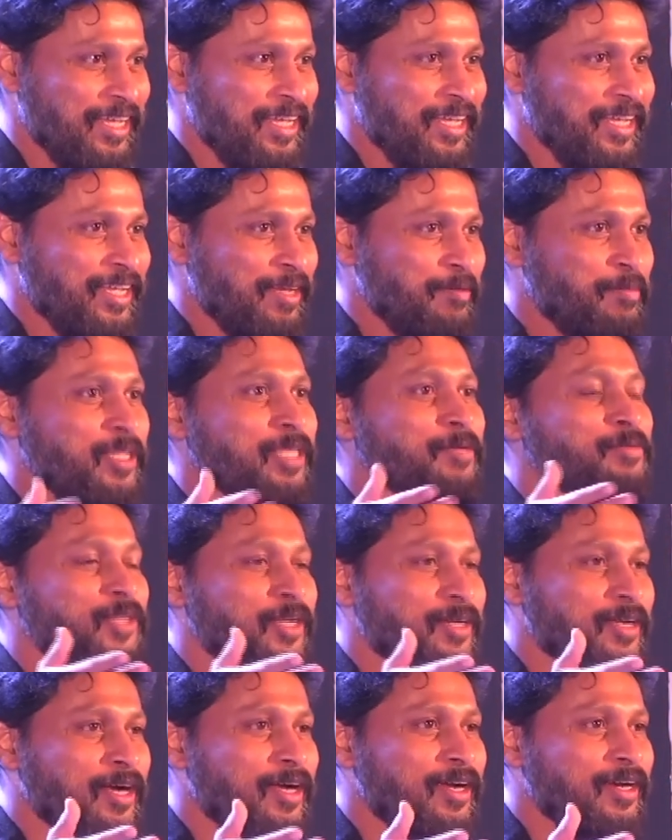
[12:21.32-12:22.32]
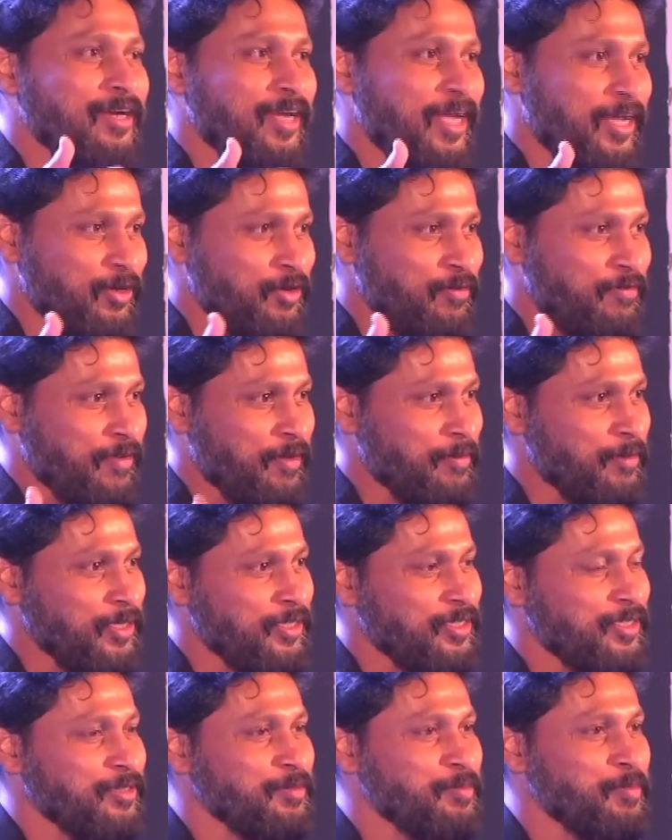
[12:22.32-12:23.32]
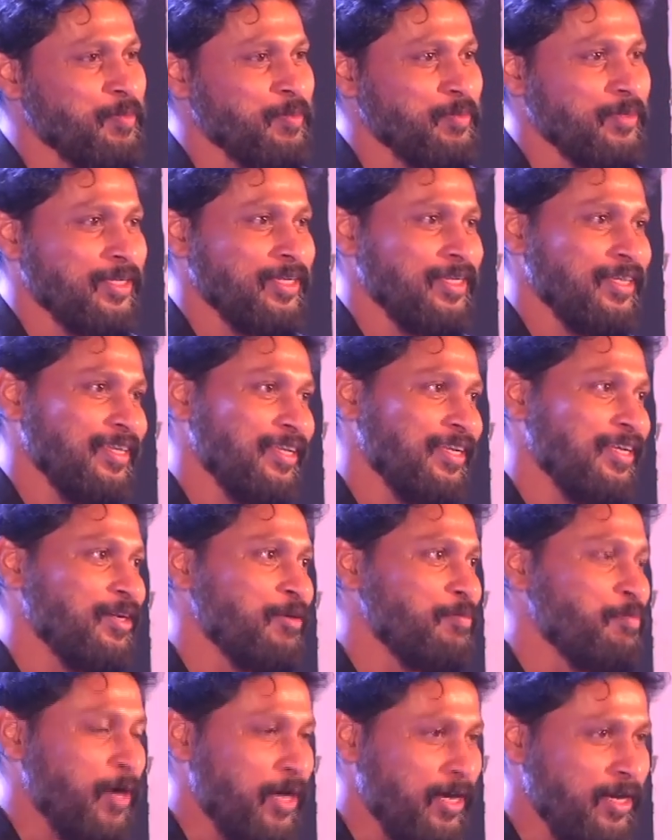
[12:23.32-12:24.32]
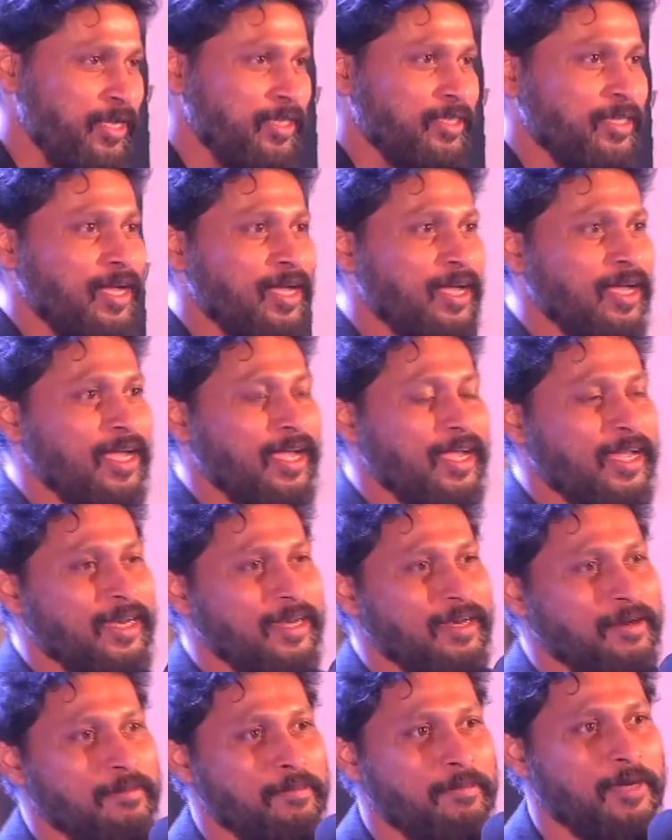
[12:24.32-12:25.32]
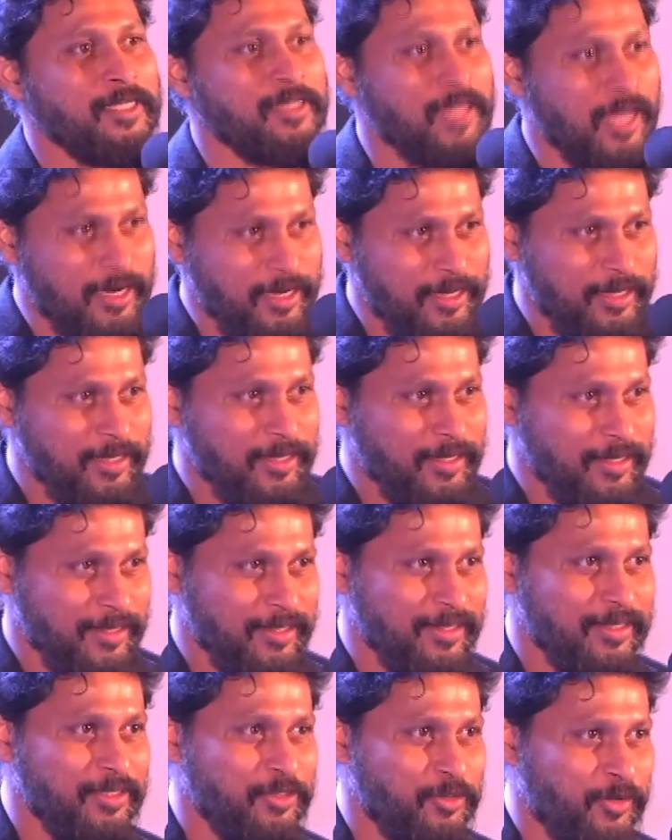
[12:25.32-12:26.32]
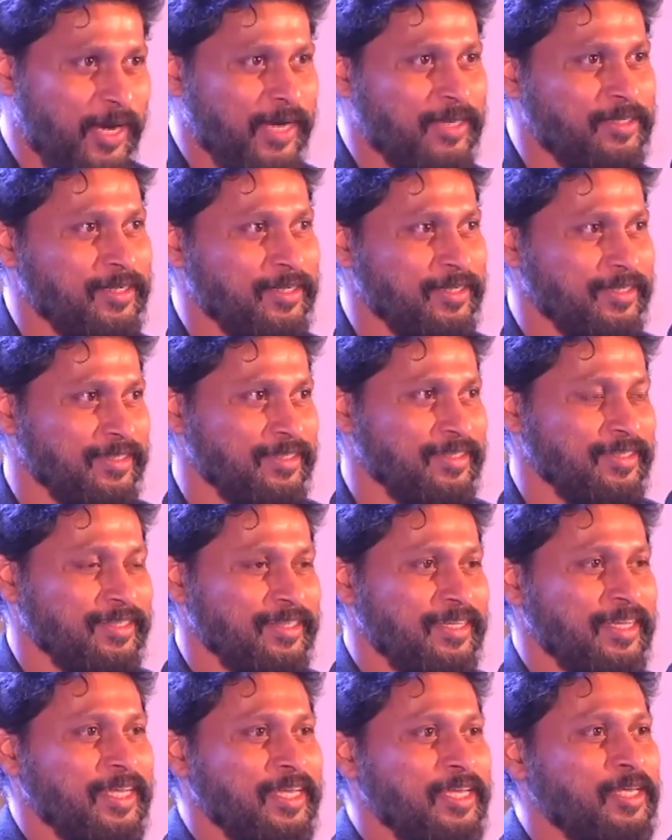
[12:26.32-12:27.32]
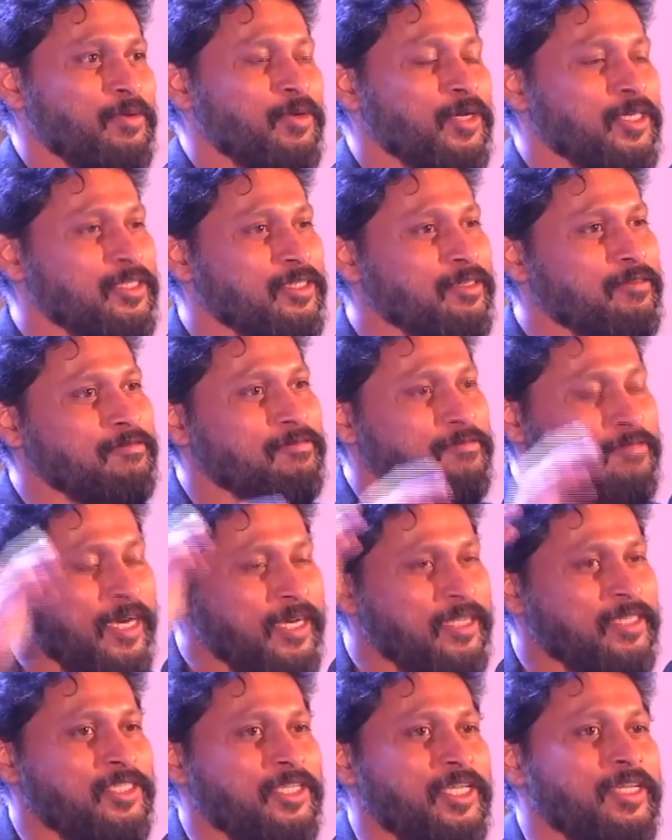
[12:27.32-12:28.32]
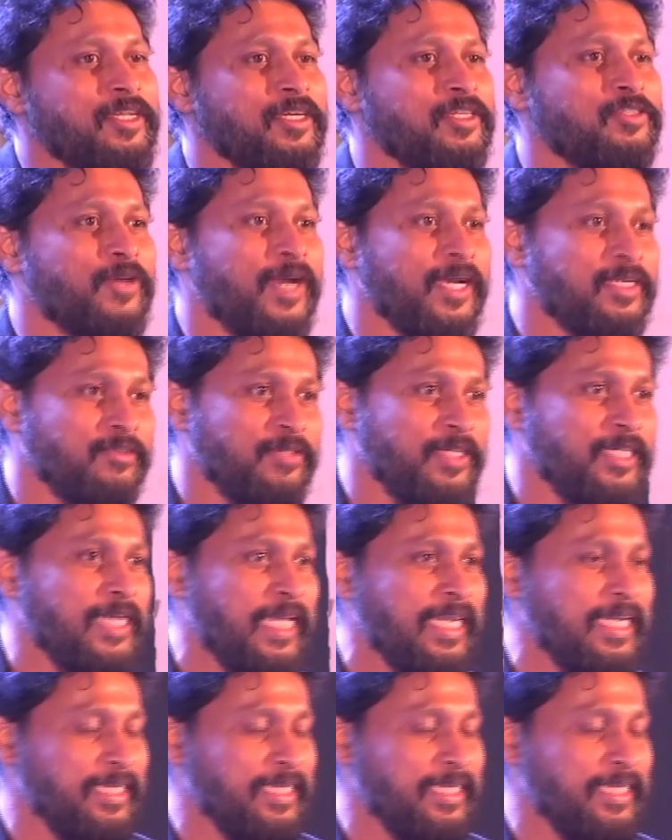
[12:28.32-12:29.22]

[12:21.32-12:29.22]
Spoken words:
Pradeep Sircar, I know, famous, Parinita and Mardani director. He was a very senior director in Delhi.